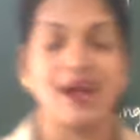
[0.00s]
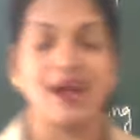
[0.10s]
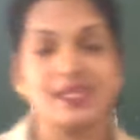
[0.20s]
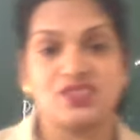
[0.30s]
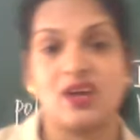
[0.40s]

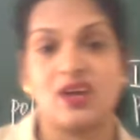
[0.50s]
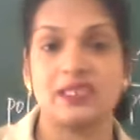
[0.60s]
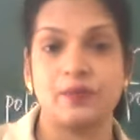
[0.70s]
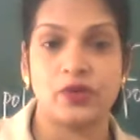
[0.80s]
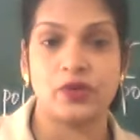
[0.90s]
high charge
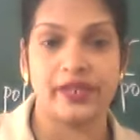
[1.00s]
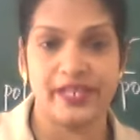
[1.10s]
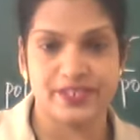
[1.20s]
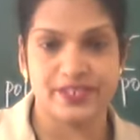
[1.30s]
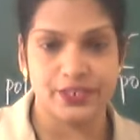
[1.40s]
upon
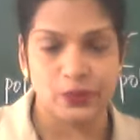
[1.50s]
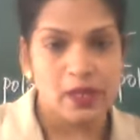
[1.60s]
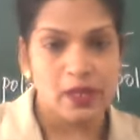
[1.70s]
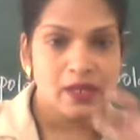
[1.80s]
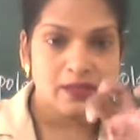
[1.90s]
radius ratio.
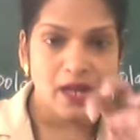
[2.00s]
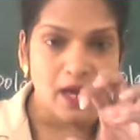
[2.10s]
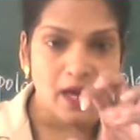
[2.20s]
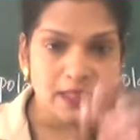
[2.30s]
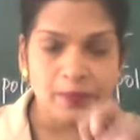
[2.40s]
Charge